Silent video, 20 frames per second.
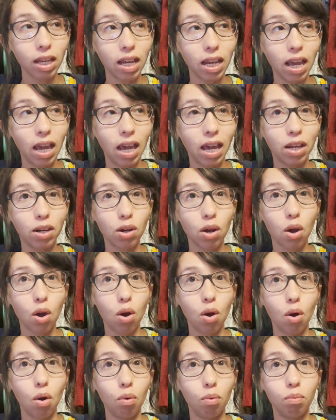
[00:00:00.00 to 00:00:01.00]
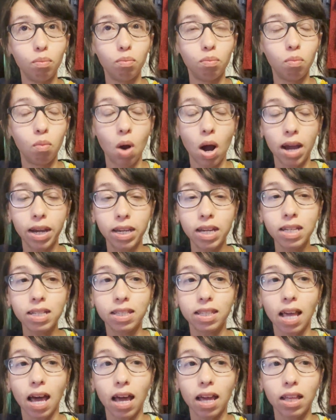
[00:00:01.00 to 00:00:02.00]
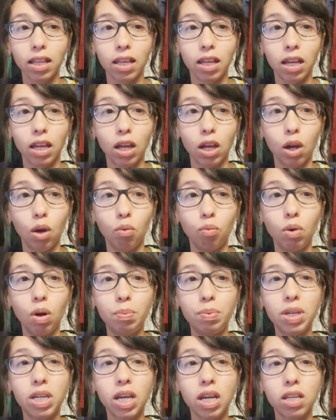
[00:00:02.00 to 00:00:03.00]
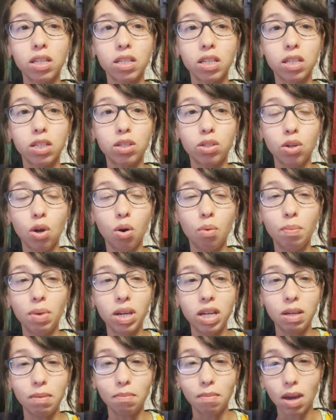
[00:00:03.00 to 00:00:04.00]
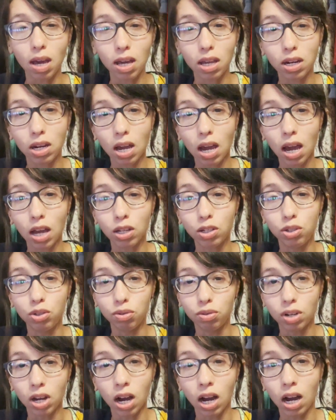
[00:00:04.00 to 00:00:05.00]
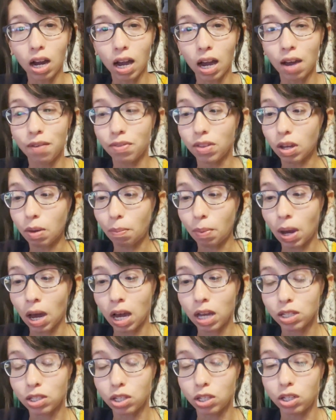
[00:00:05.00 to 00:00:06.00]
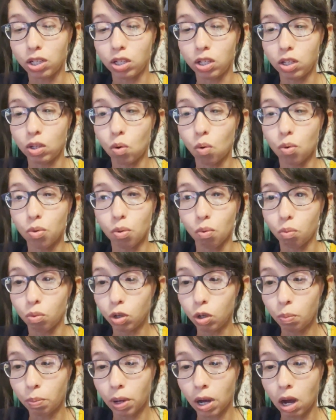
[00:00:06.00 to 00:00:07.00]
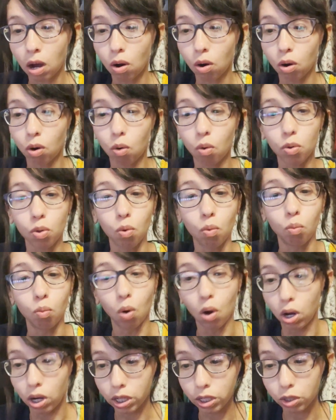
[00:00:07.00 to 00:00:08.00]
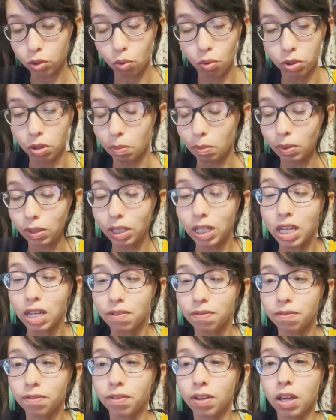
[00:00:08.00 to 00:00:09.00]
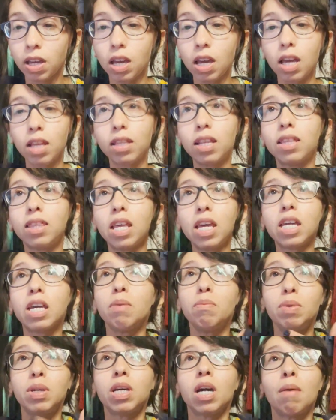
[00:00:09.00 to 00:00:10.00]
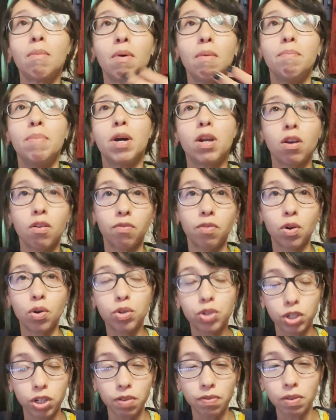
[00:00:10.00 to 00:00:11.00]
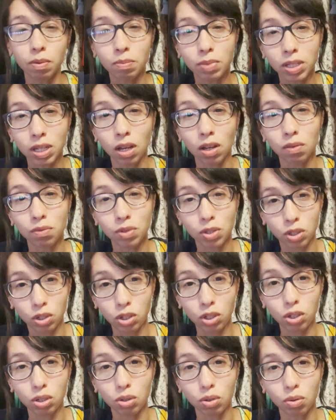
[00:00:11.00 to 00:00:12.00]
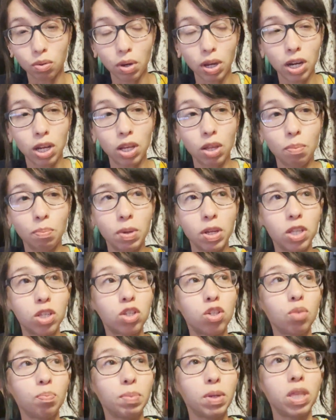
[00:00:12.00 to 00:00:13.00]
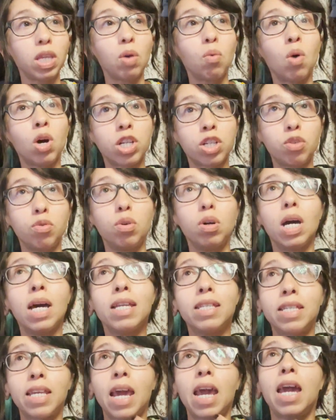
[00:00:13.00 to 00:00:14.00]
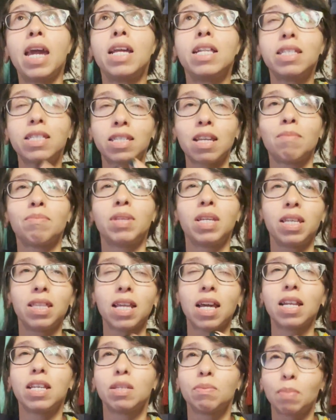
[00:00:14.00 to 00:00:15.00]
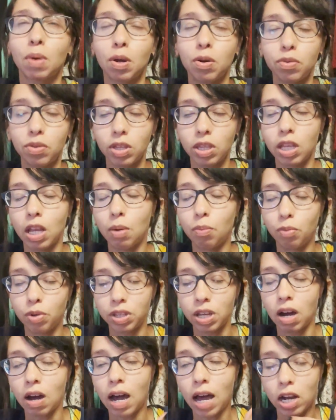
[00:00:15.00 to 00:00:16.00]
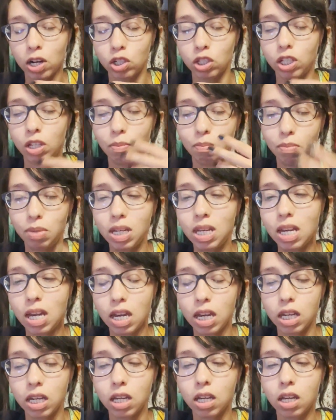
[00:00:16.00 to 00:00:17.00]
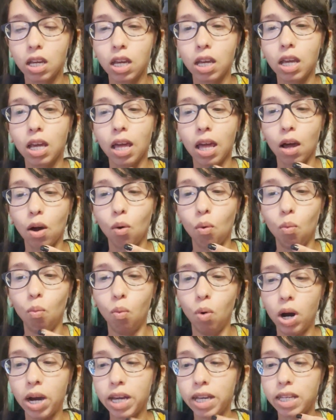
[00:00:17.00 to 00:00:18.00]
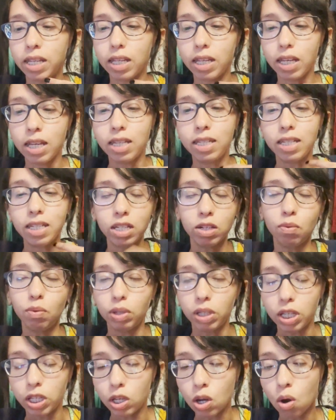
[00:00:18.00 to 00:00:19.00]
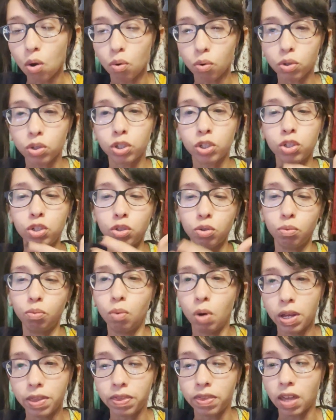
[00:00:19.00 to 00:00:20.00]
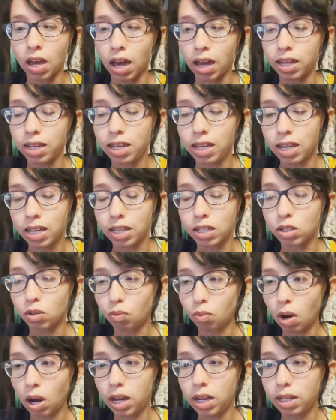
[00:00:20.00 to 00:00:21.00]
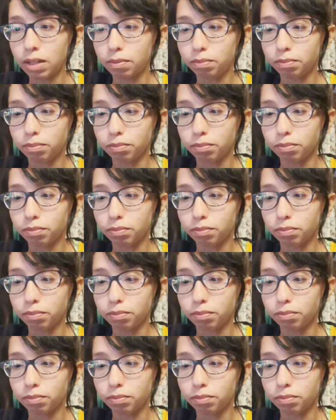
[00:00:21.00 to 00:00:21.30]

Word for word: And why is that? Well, because so many men do not have the capacity or the willpower or the want or the belief that they can become a better version of themselves too. And it, but, so, but they want to attain something that is better than them without actually being what is equally yoked to what that is, right?